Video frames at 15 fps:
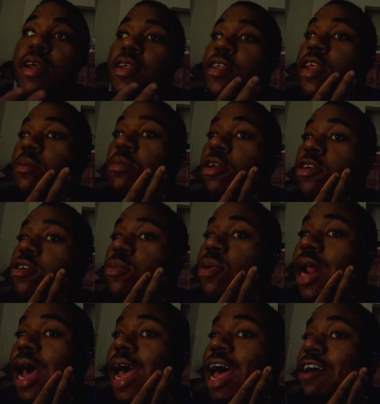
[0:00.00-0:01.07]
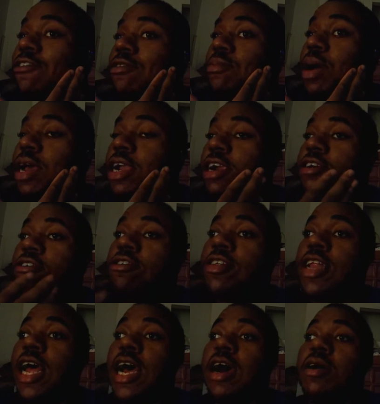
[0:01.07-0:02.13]
similar to what I have in my
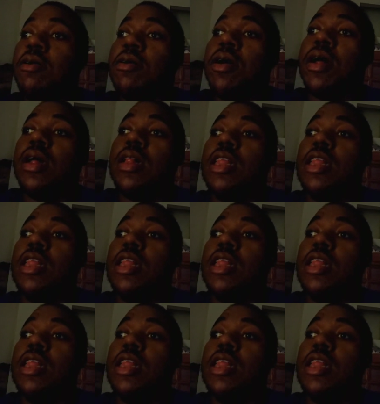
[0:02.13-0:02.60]
ears now.